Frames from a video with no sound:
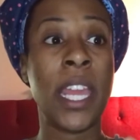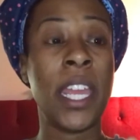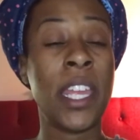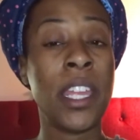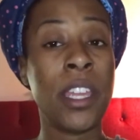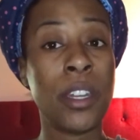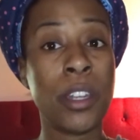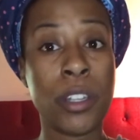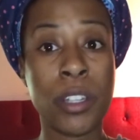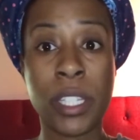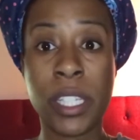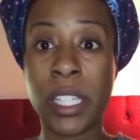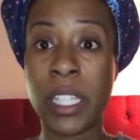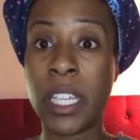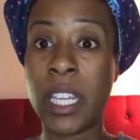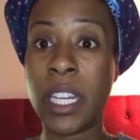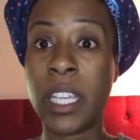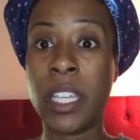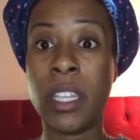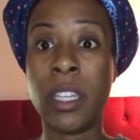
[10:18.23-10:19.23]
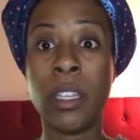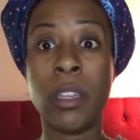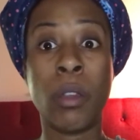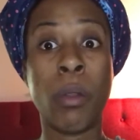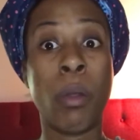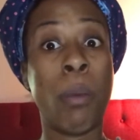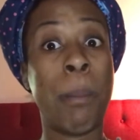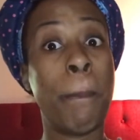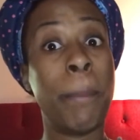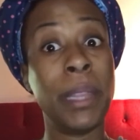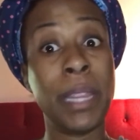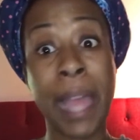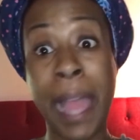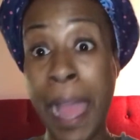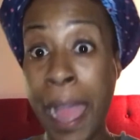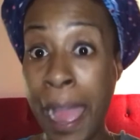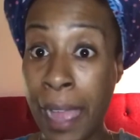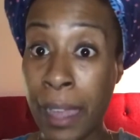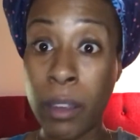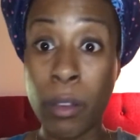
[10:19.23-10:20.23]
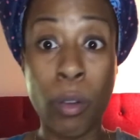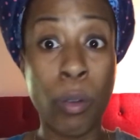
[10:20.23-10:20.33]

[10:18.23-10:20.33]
inner city, black